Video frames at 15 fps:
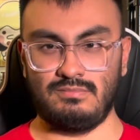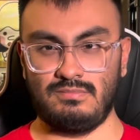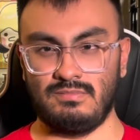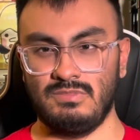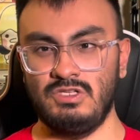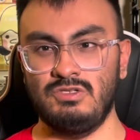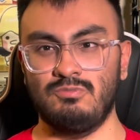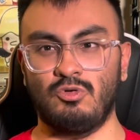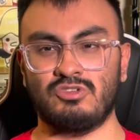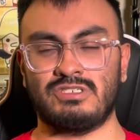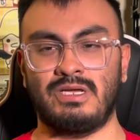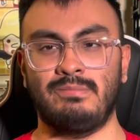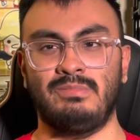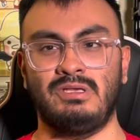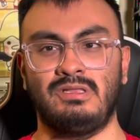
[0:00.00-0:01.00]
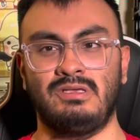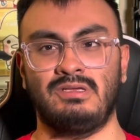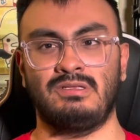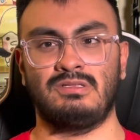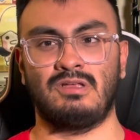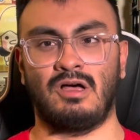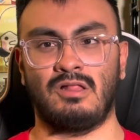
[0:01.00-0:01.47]
these
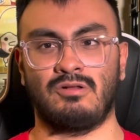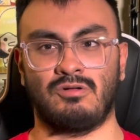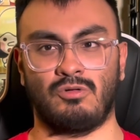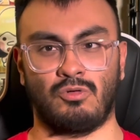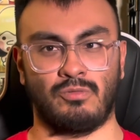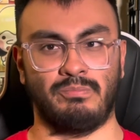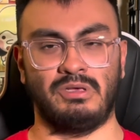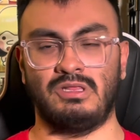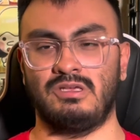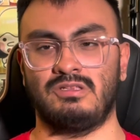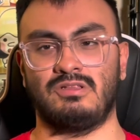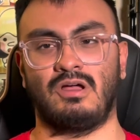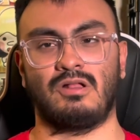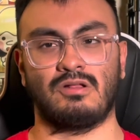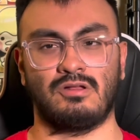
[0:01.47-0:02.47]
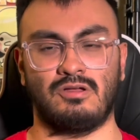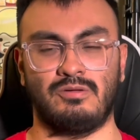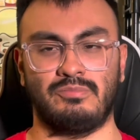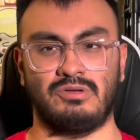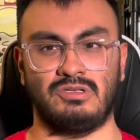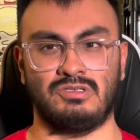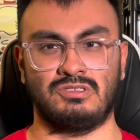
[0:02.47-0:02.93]
multi-million-dollar or billion-dollar
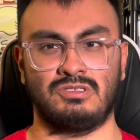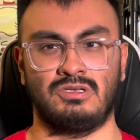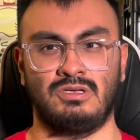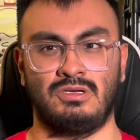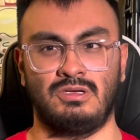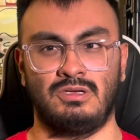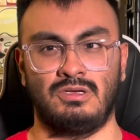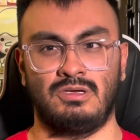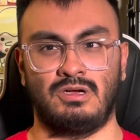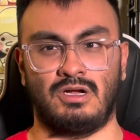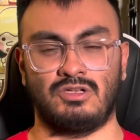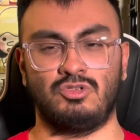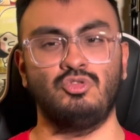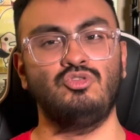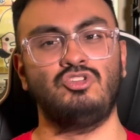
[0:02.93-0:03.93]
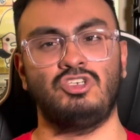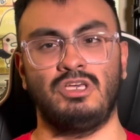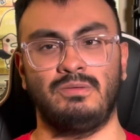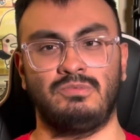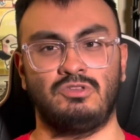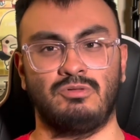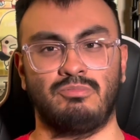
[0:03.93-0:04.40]
companies are too
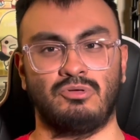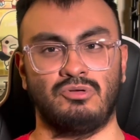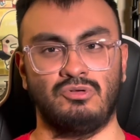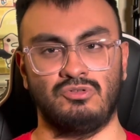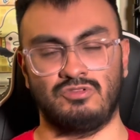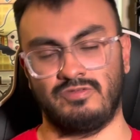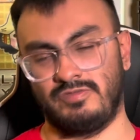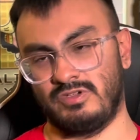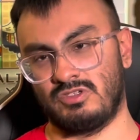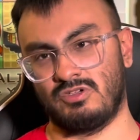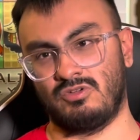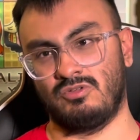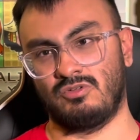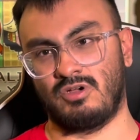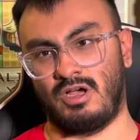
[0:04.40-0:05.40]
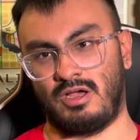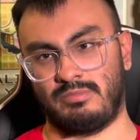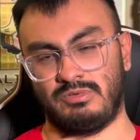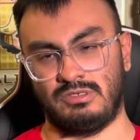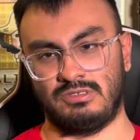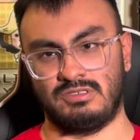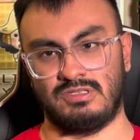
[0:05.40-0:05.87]
cheap to produce physical
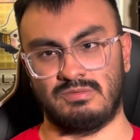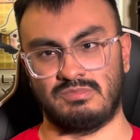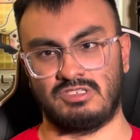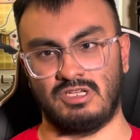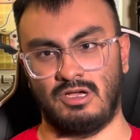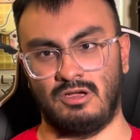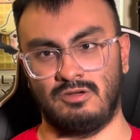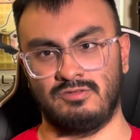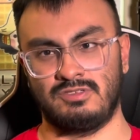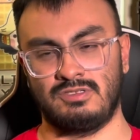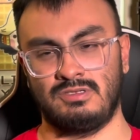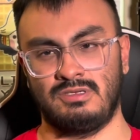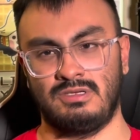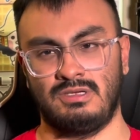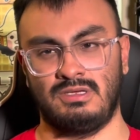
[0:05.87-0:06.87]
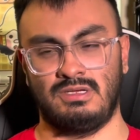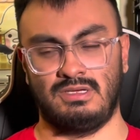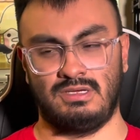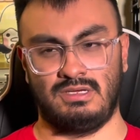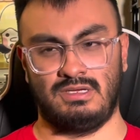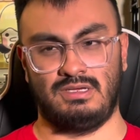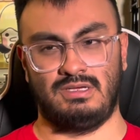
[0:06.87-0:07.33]
copies themselves
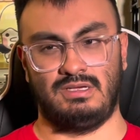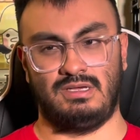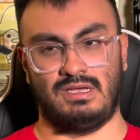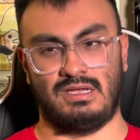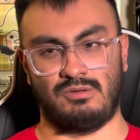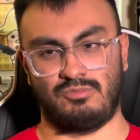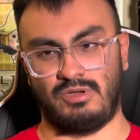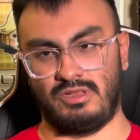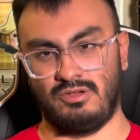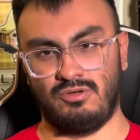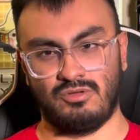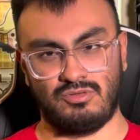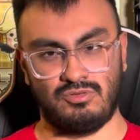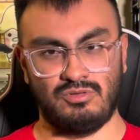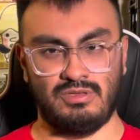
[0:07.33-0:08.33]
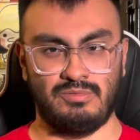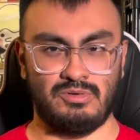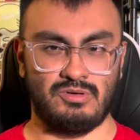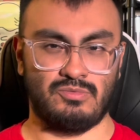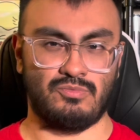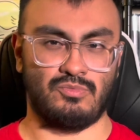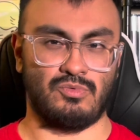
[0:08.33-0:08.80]
and rather go through
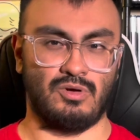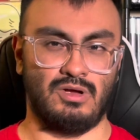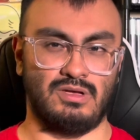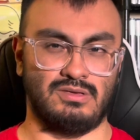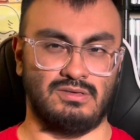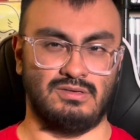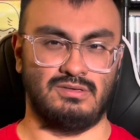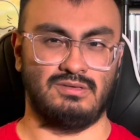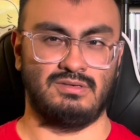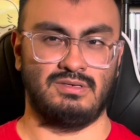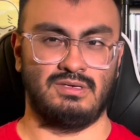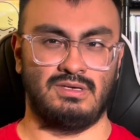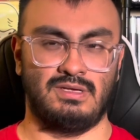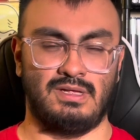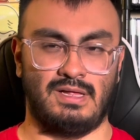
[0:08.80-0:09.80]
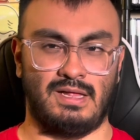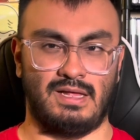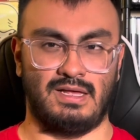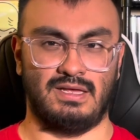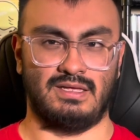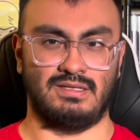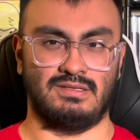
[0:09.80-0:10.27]
Limited Run.
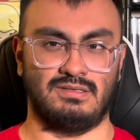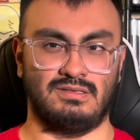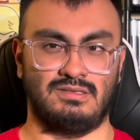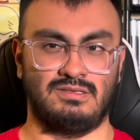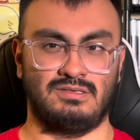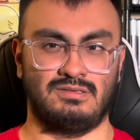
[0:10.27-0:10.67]
And